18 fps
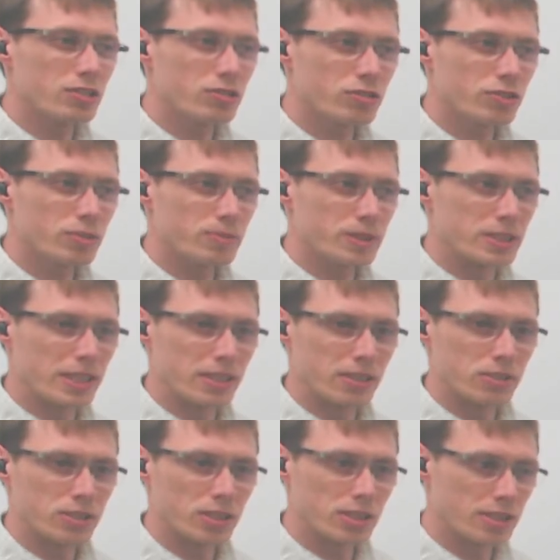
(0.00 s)
cream
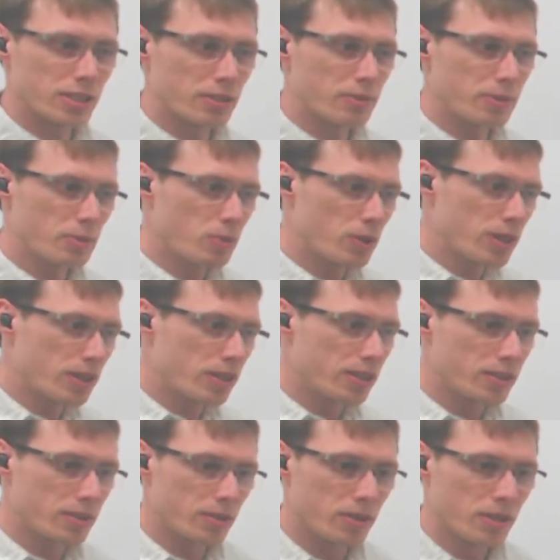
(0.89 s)
sales, let's say we went
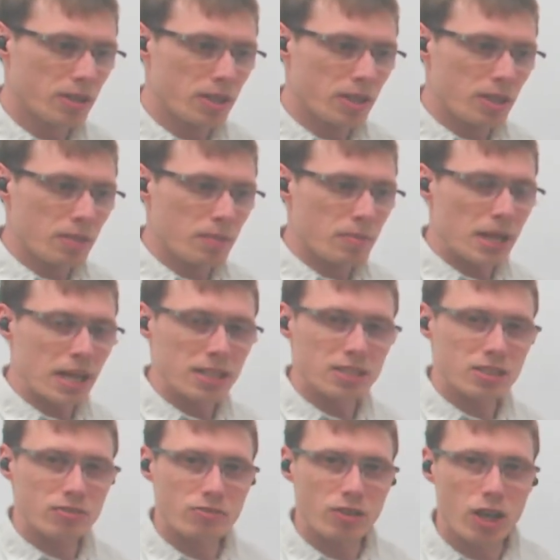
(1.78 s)
into
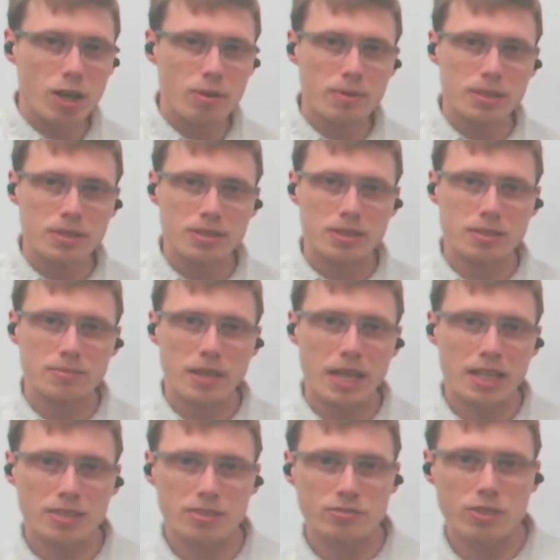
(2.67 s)
Baskin Robbins and
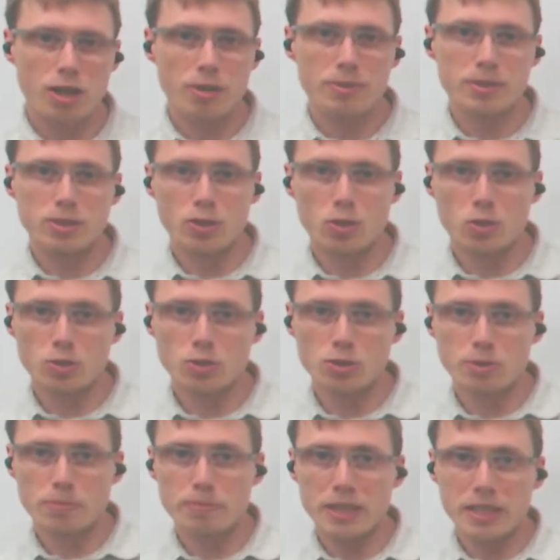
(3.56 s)
Baskin Robbins holds
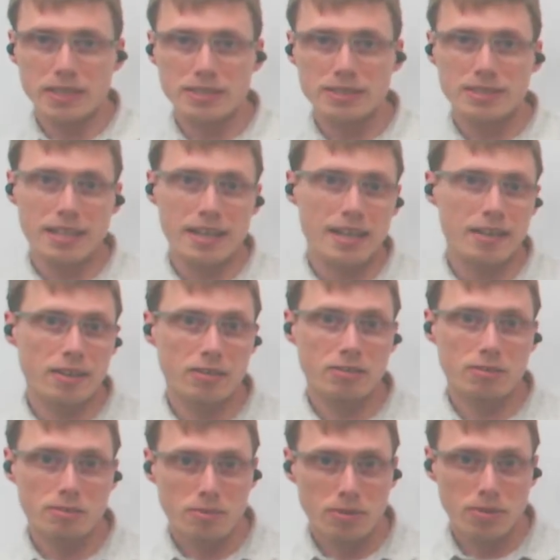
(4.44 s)
a big sale
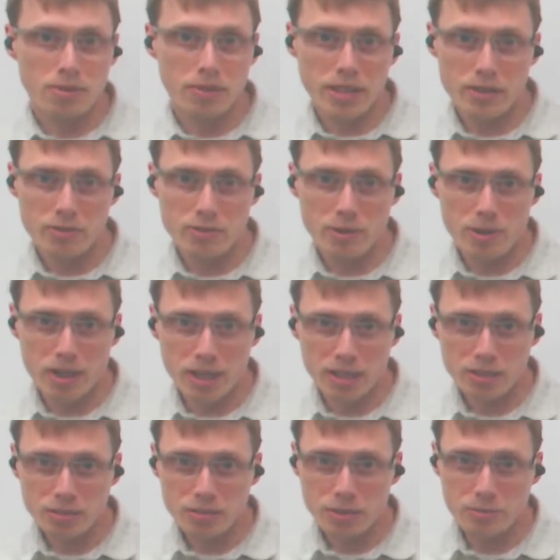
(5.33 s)
where they're giving away
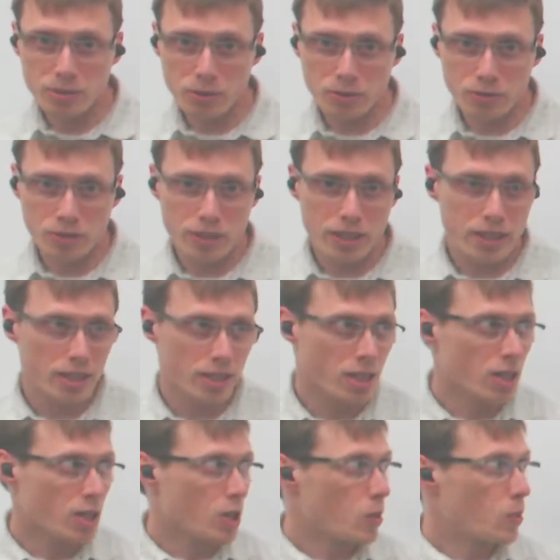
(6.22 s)
ice cream for free,
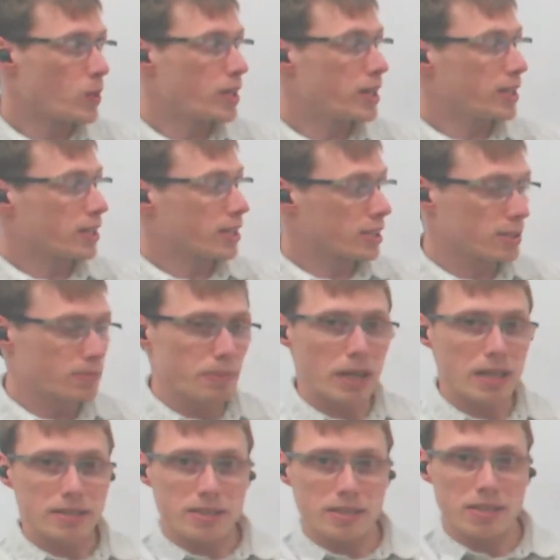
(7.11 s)
we can
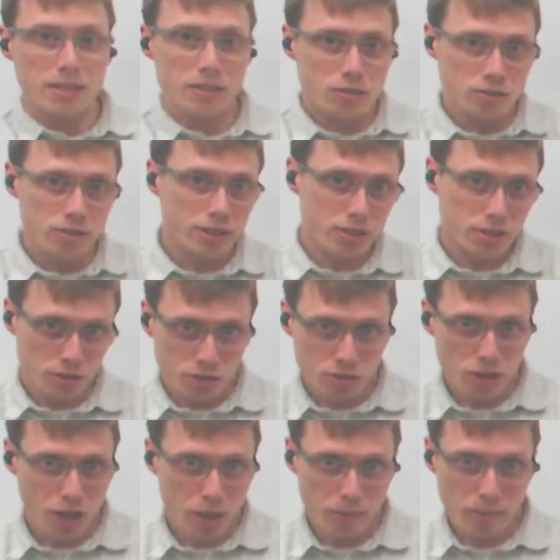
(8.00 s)
expect an increase in
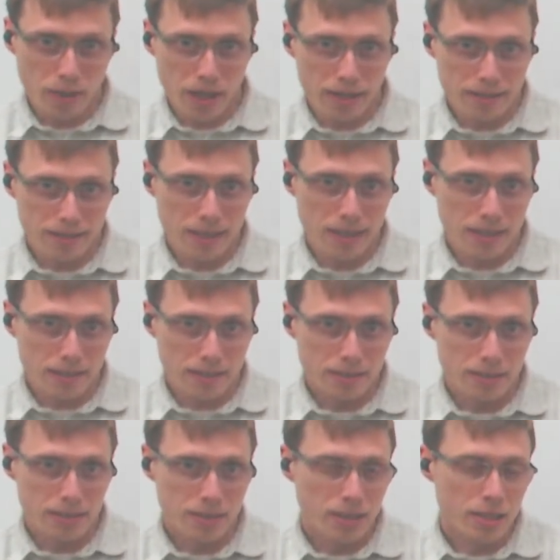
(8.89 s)
crime that day,
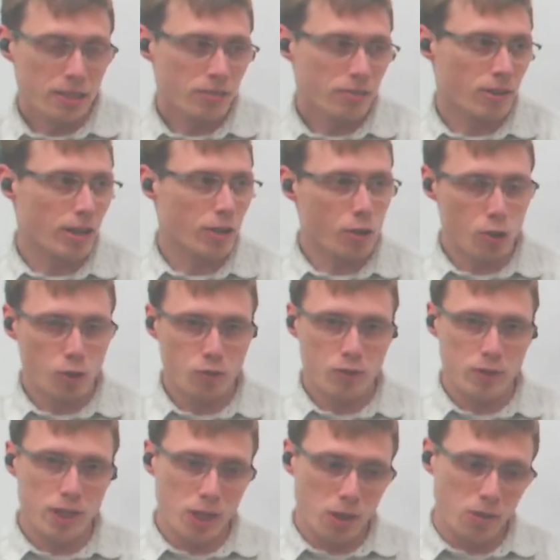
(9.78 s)
right? Or if
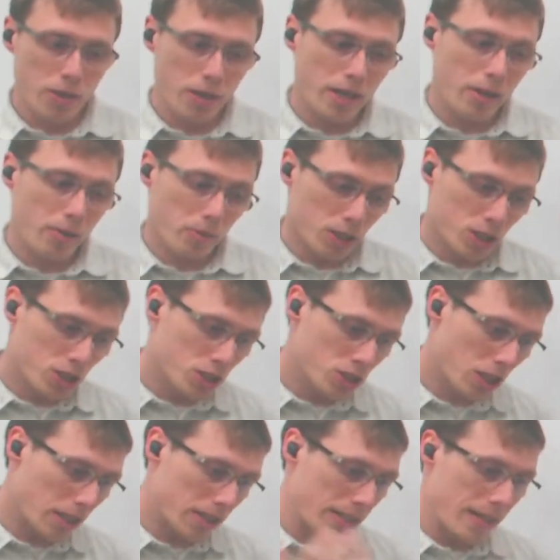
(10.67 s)
we go in and we
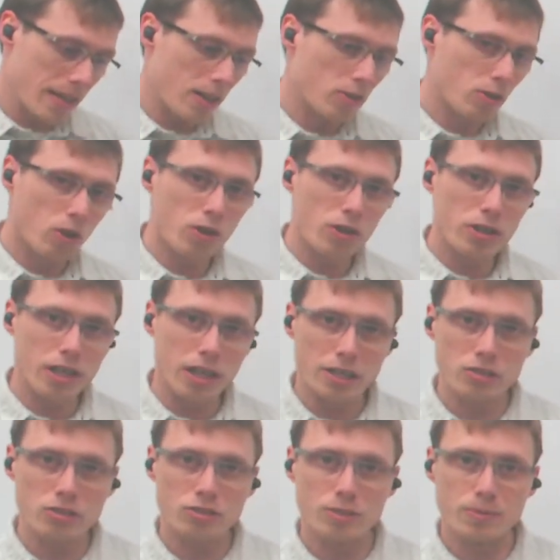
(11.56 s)
shut down all the
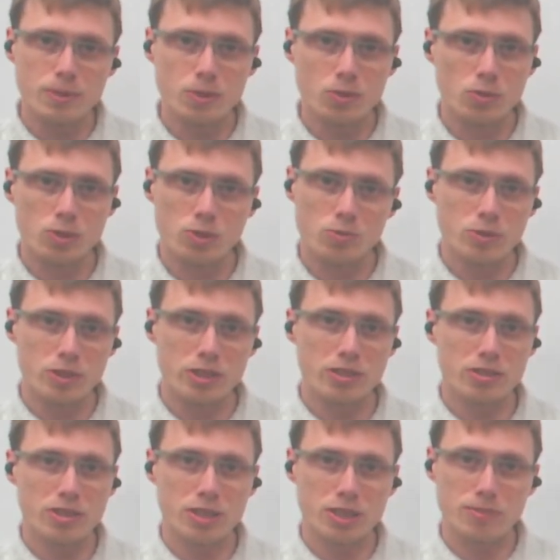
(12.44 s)
ice cream stores, we
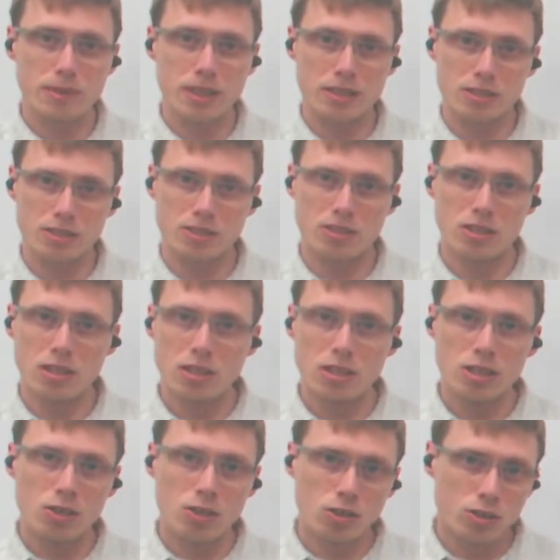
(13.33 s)
could expect a
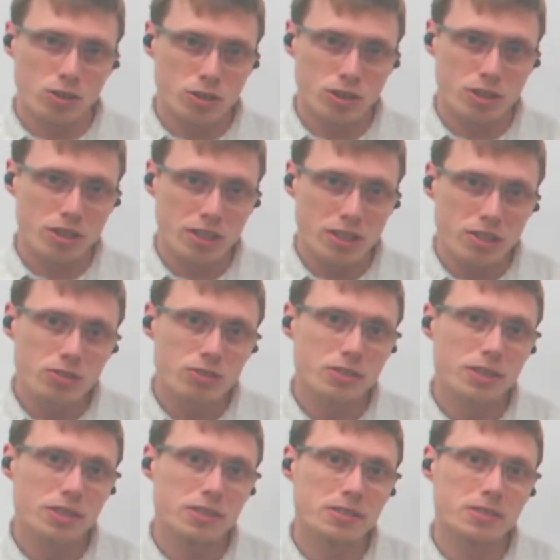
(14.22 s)
large
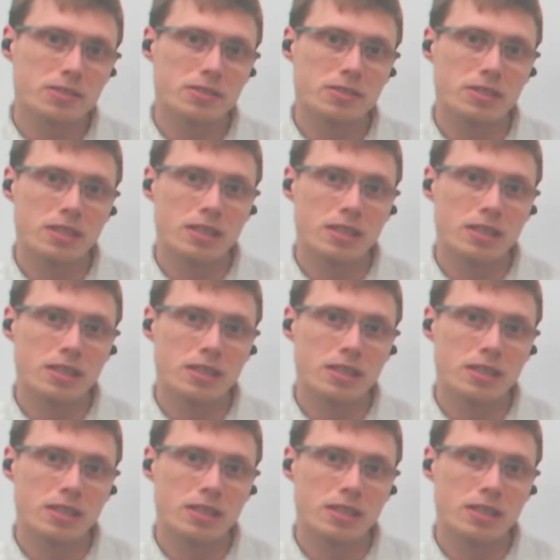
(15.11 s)
decrease